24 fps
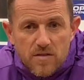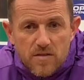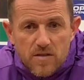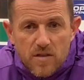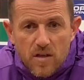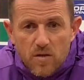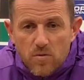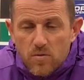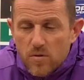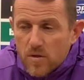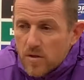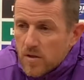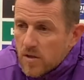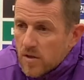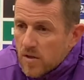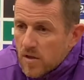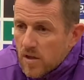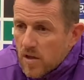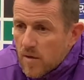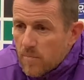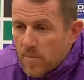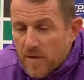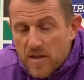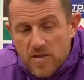So,
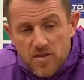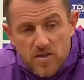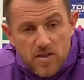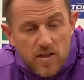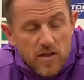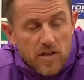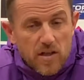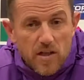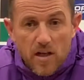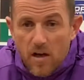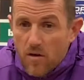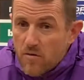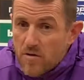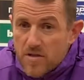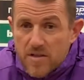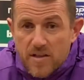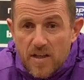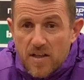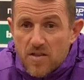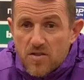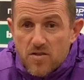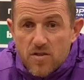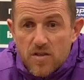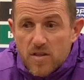uh, but it's certainly our
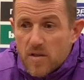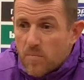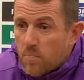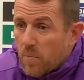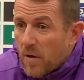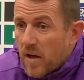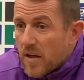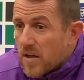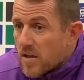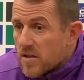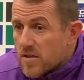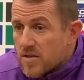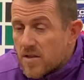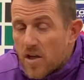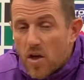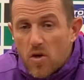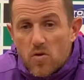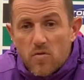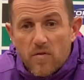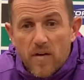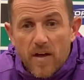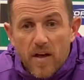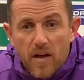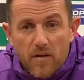intention. The players
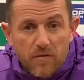know that.